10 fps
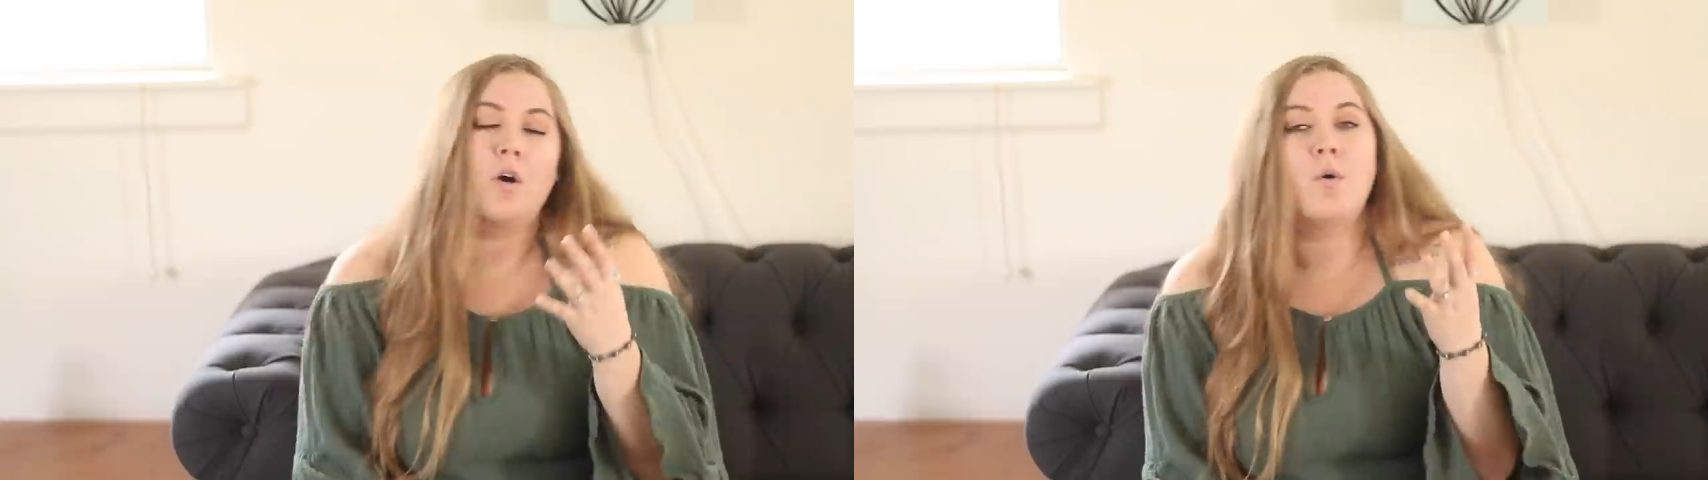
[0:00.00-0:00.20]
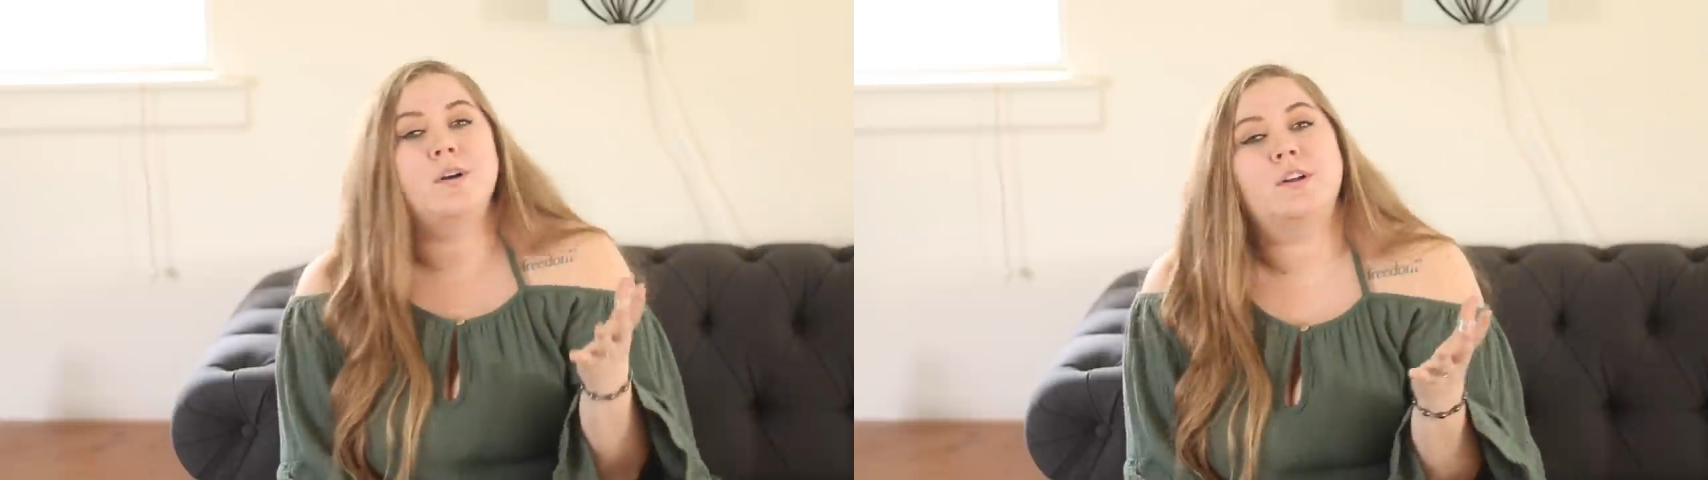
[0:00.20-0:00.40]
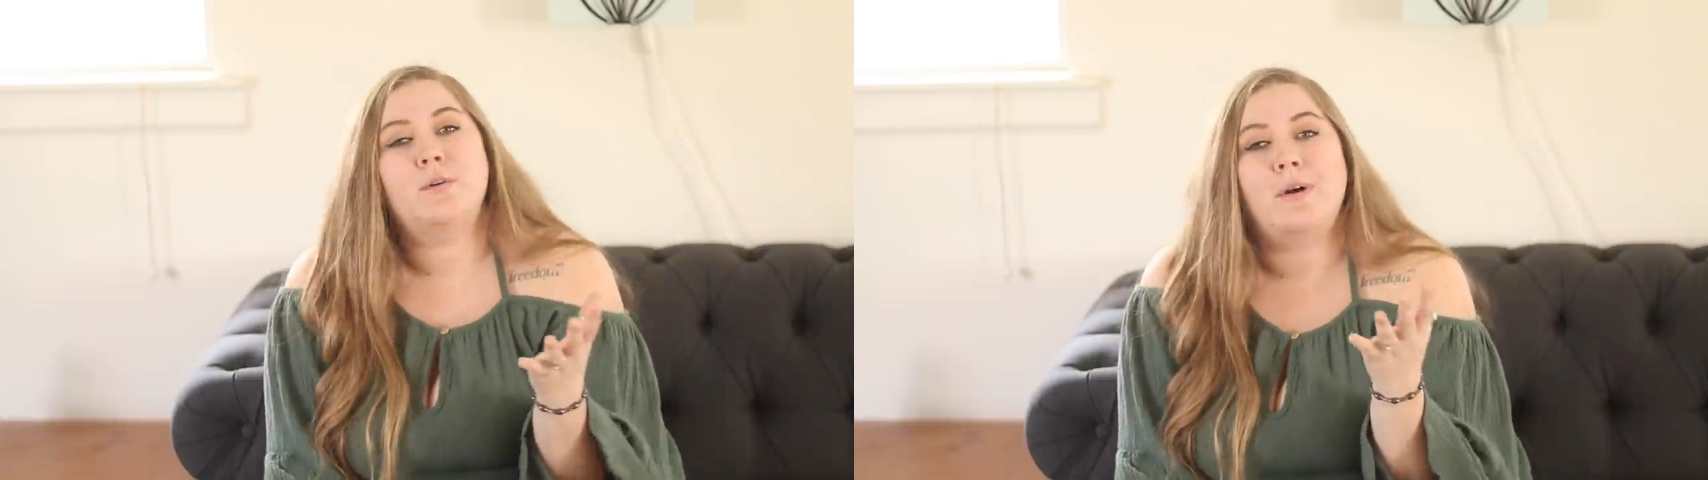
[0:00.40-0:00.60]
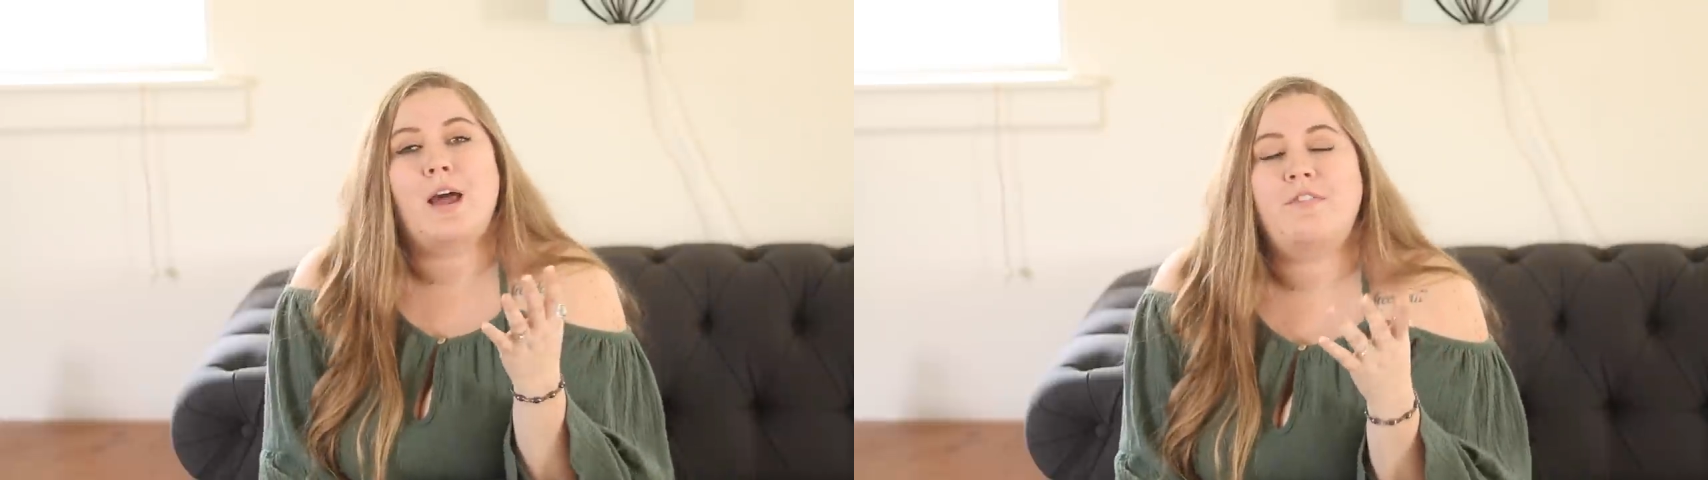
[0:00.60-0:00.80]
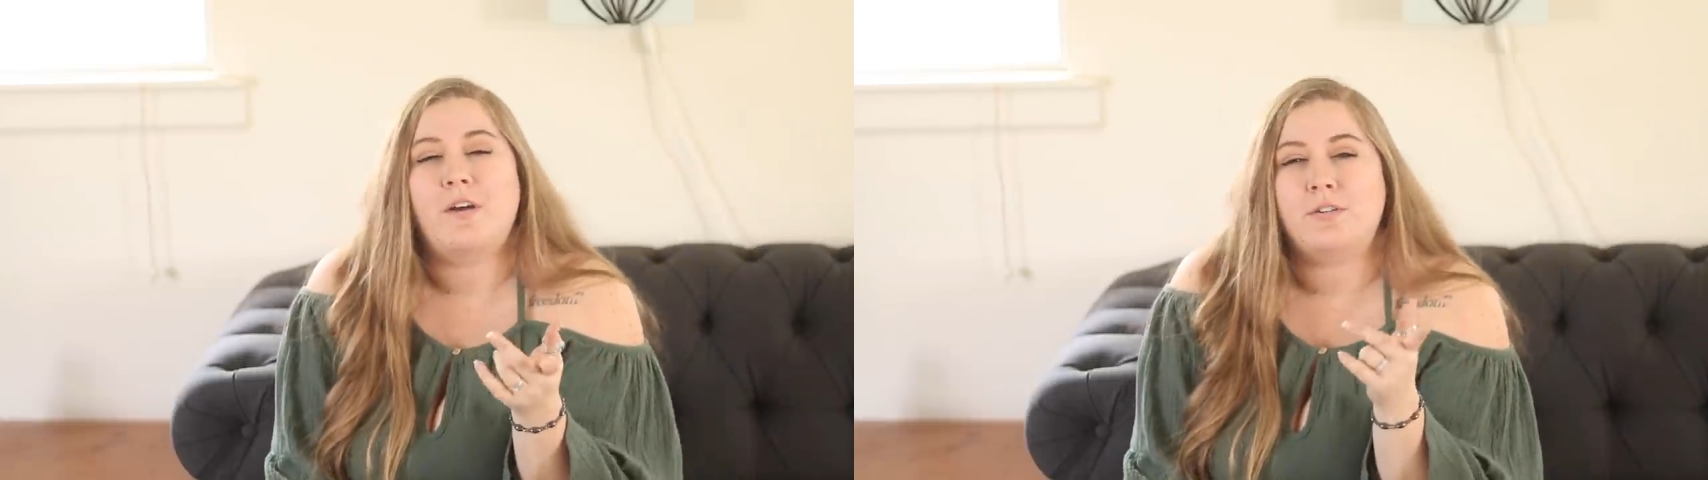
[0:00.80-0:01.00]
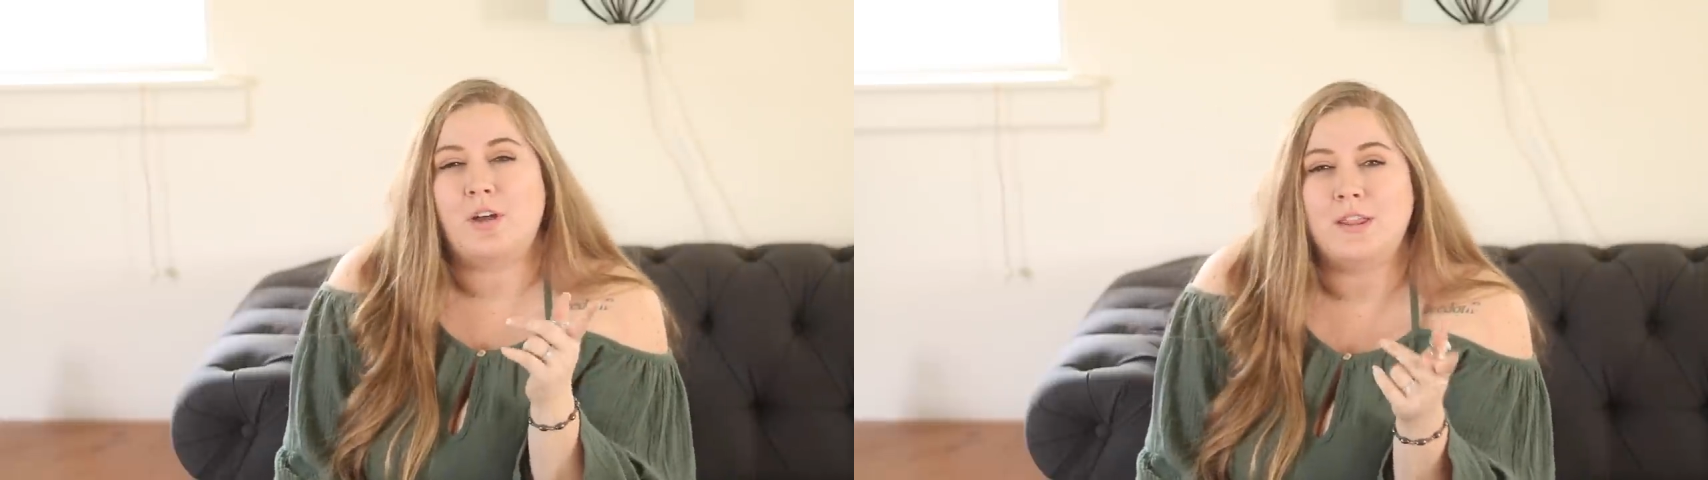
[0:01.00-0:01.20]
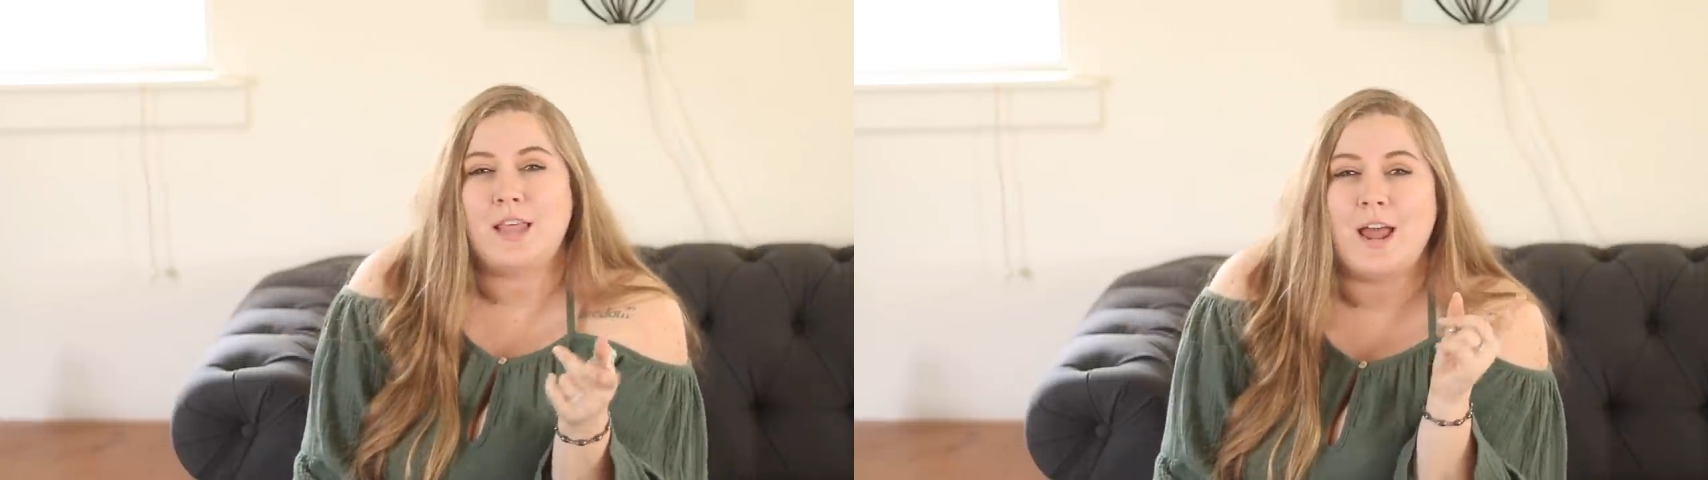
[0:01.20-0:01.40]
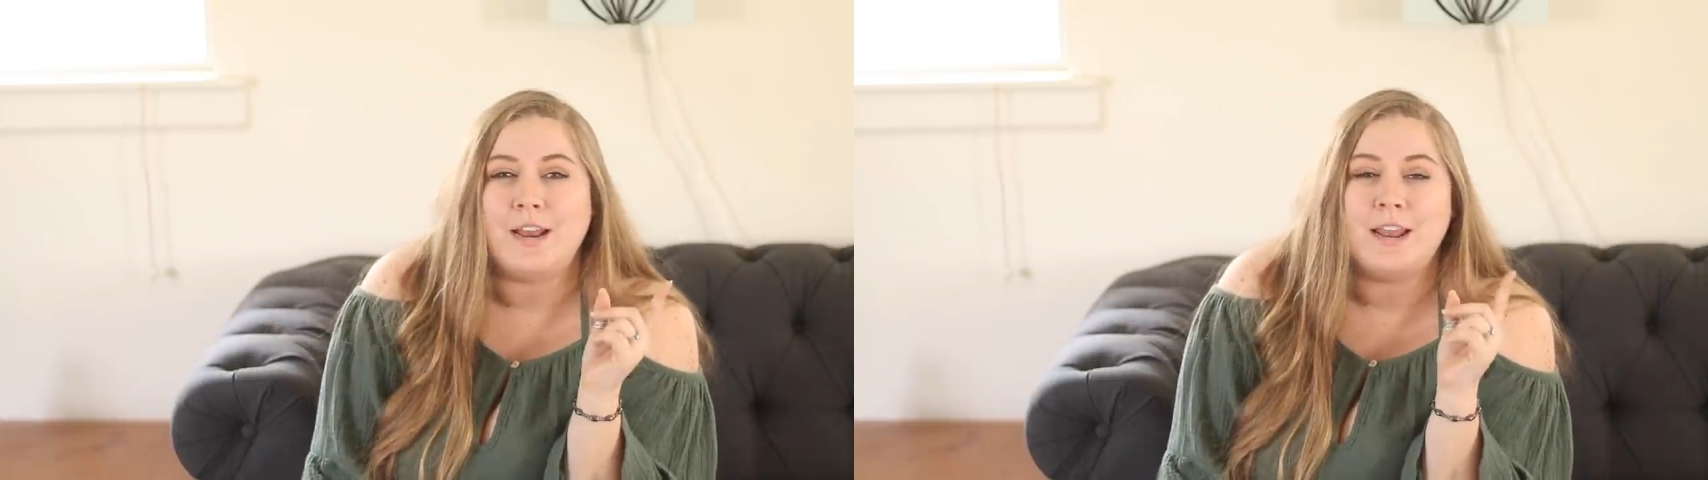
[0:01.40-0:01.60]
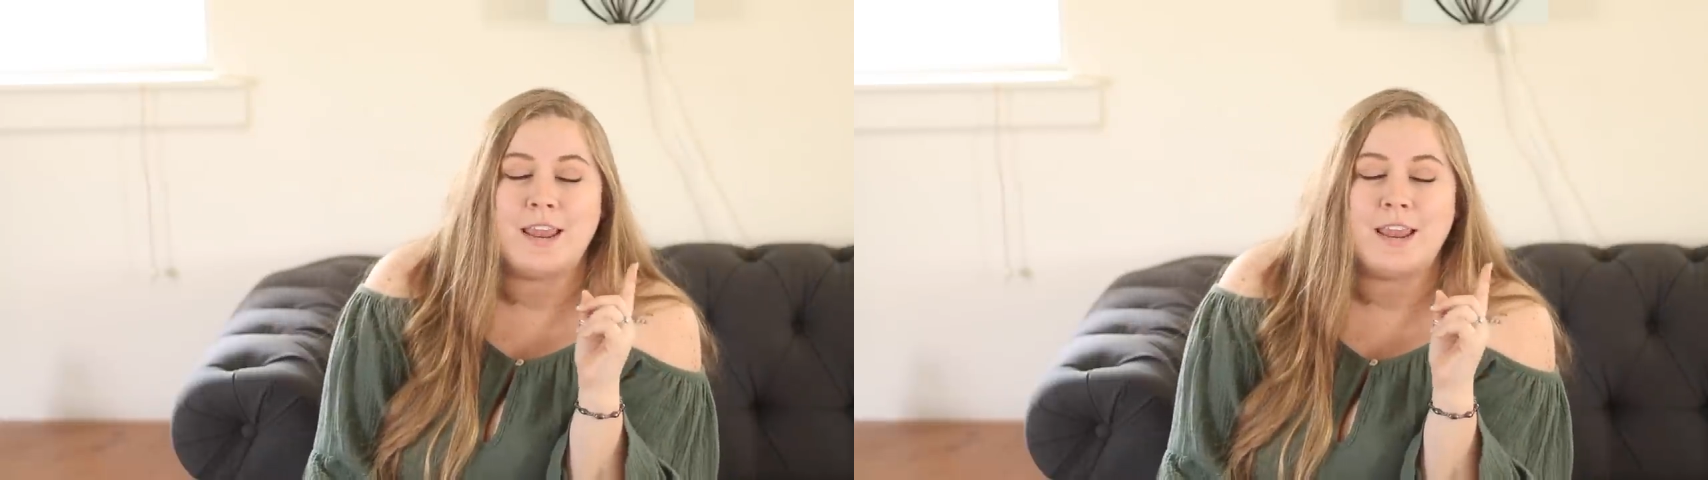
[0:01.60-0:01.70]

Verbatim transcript: According to what I found online,